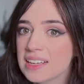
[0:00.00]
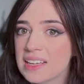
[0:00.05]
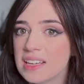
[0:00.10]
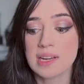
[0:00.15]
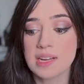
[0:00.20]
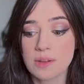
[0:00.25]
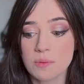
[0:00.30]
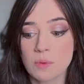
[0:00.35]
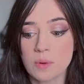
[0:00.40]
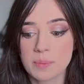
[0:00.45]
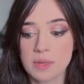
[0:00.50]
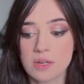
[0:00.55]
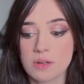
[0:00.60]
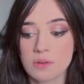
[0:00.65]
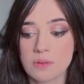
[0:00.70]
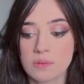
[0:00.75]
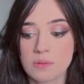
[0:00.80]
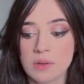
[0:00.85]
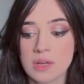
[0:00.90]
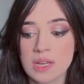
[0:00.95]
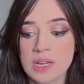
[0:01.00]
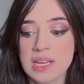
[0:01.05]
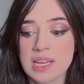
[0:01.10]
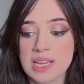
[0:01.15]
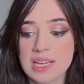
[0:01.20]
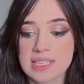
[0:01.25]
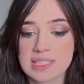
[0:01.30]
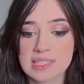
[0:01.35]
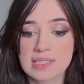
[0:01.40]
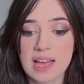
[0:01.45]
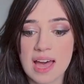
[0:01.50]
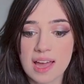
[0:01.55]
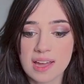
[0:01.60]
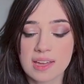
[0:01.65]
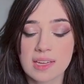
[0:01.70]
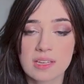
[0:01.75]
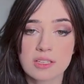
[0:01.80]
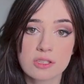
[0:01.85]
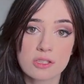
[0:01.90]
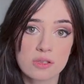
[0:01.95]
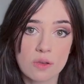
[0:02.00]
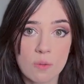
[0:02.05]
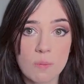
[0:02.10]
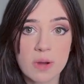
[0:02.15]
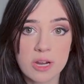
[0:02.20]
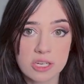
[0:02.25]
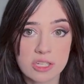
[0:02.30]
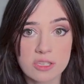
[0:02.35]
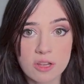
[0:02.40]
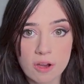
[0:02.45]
any woman who is lacking so much